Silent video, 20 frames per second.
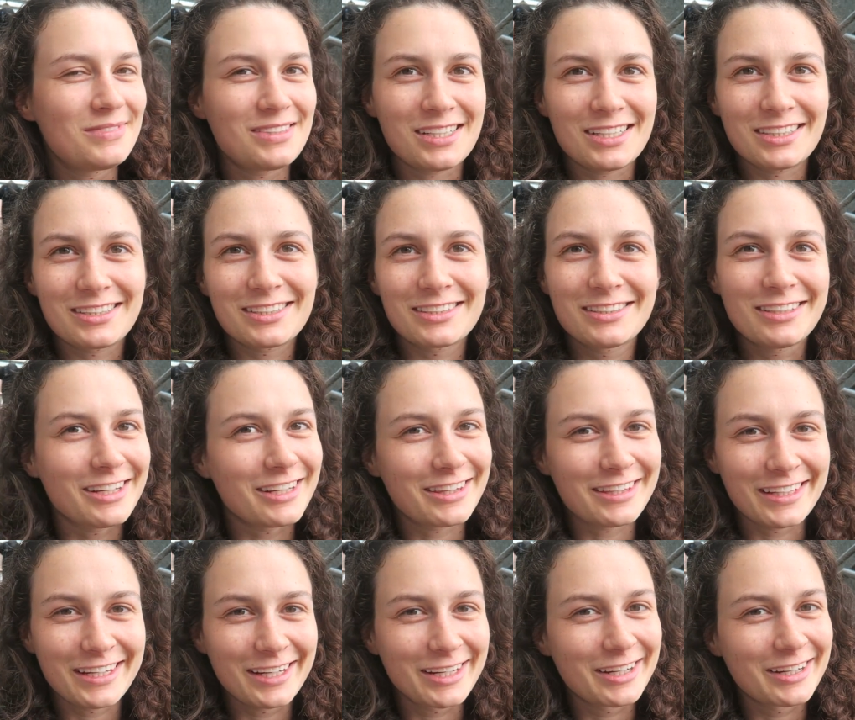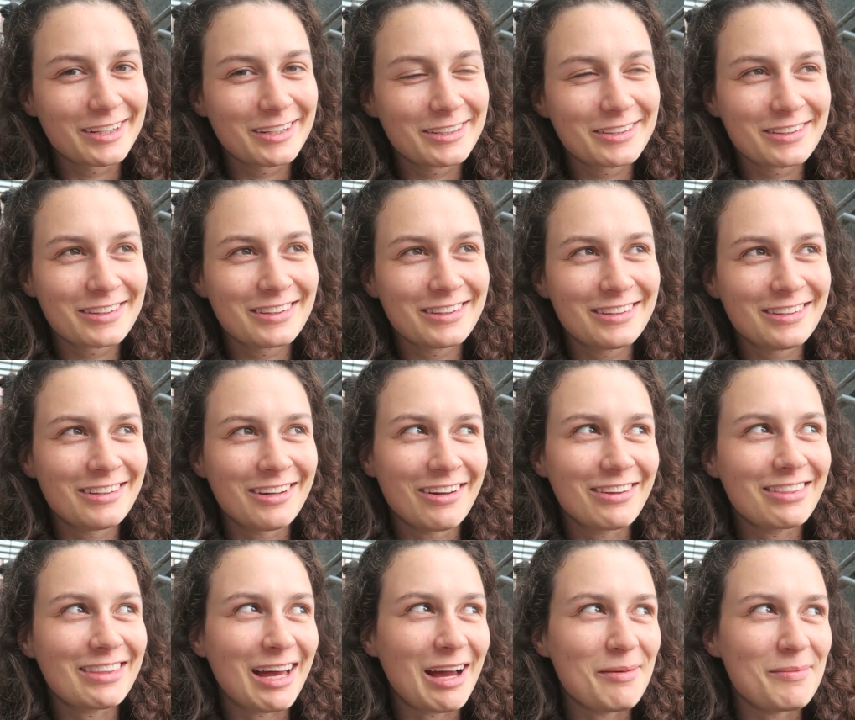There's nothing
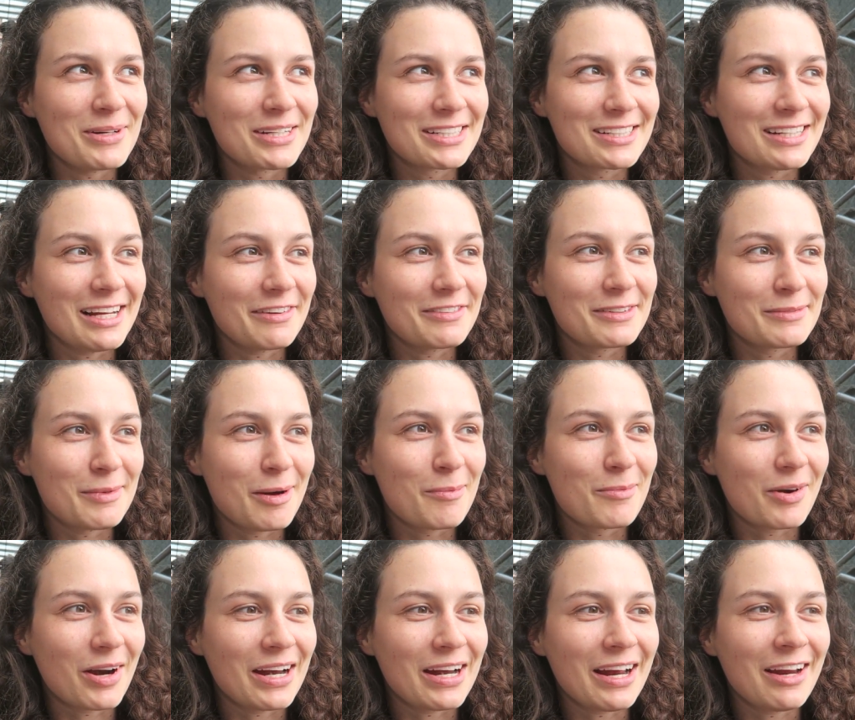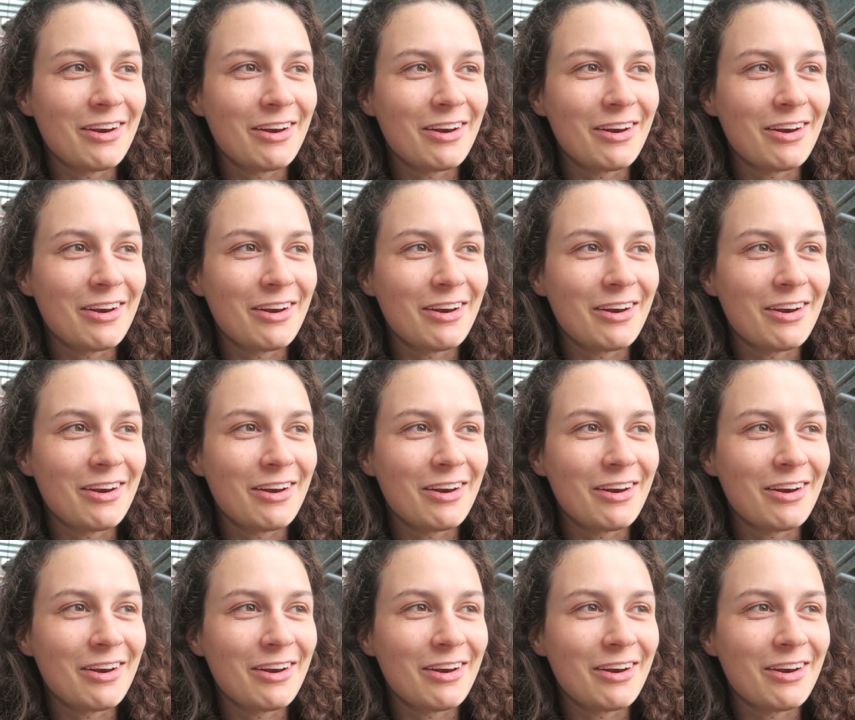not that much left in my brain.